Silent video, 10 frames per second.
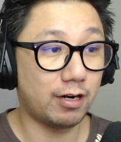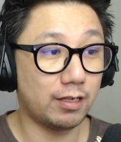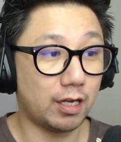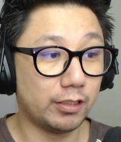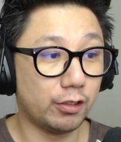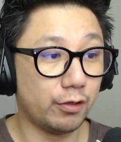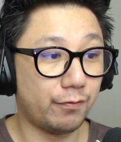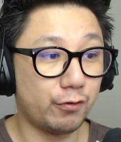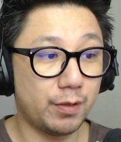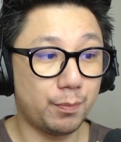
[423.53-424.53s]
right? I know
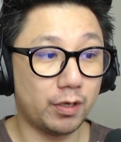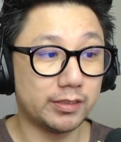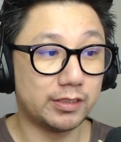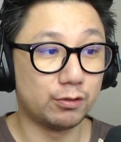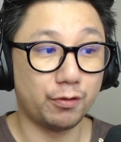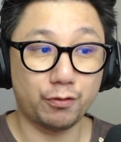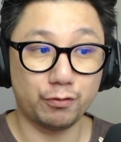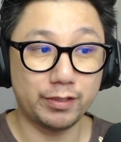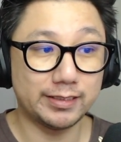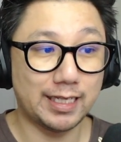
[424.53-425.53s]

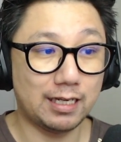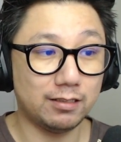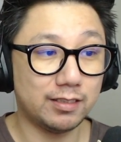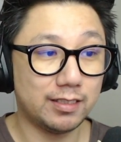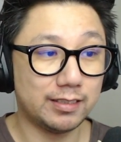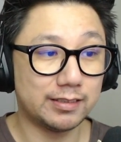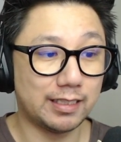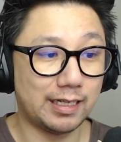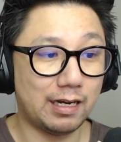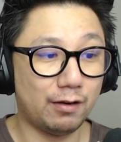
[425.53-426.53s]
3.03 is out. It's
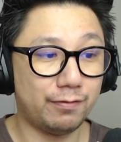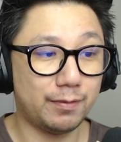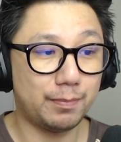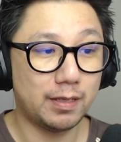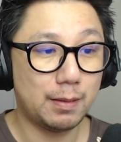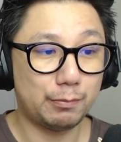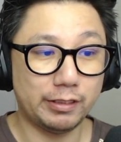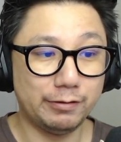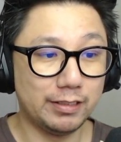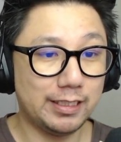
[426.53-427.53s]
an alpha
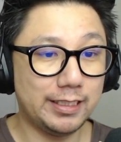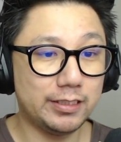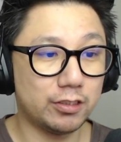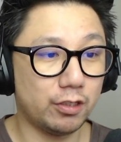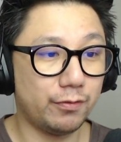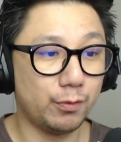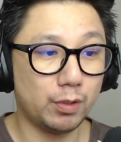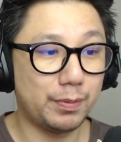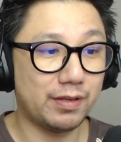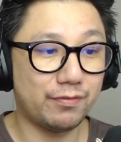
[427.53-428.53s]
pre-release. So if you
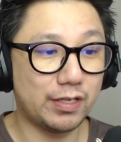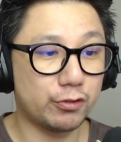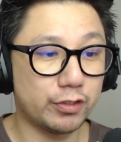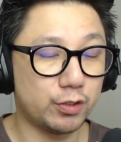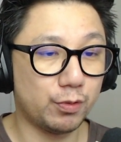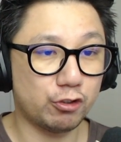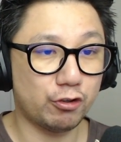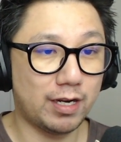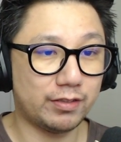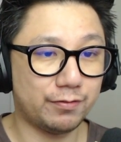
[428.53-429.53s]
want to be adventurous, you want to
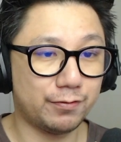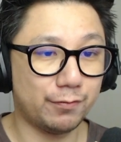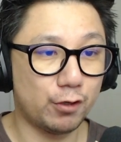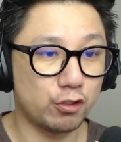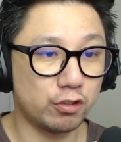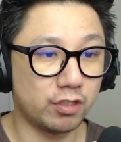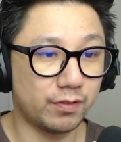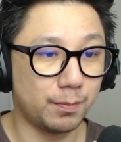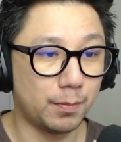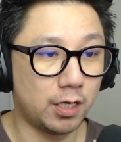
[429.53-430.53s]
try out different versions of
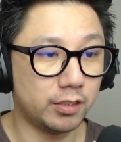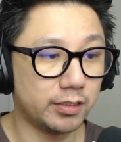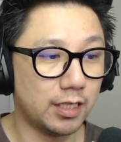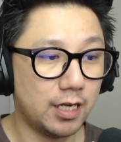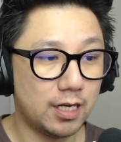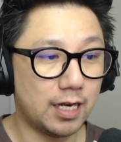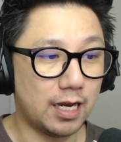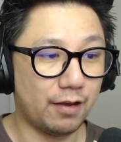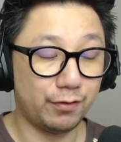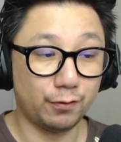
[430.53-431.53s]
the mods,
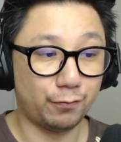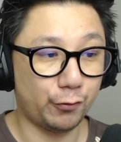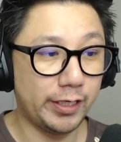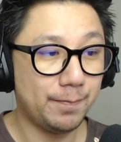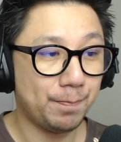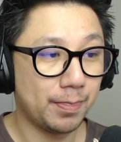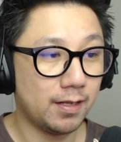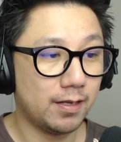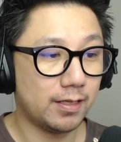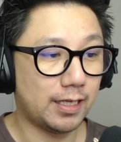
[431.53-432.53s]
uh, feel free.
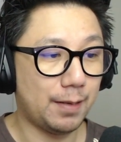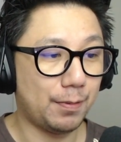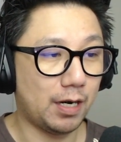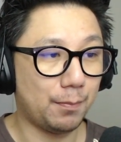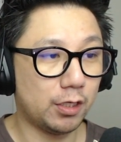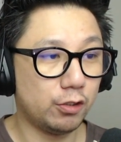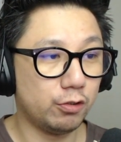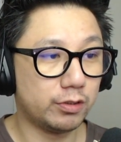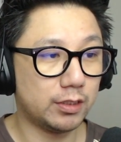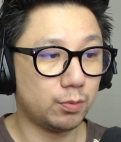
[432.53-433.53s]
Okay, but I'm going to
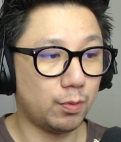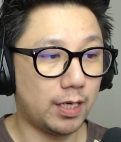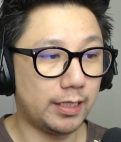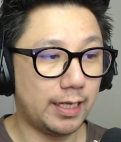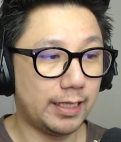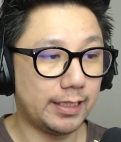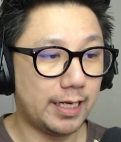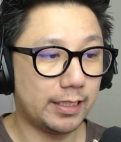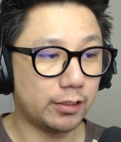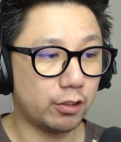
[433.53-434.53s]
use this one and
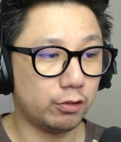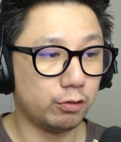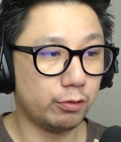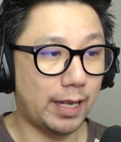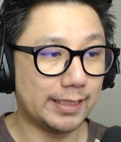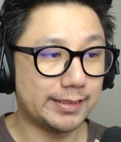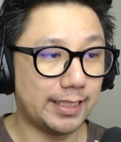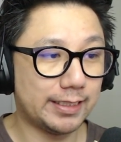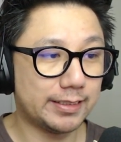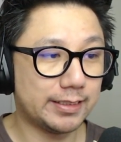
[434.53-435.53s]
then go to
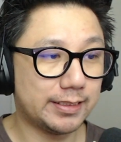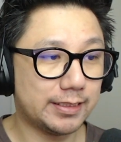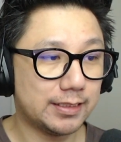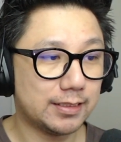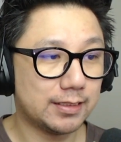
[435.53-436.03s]
Assets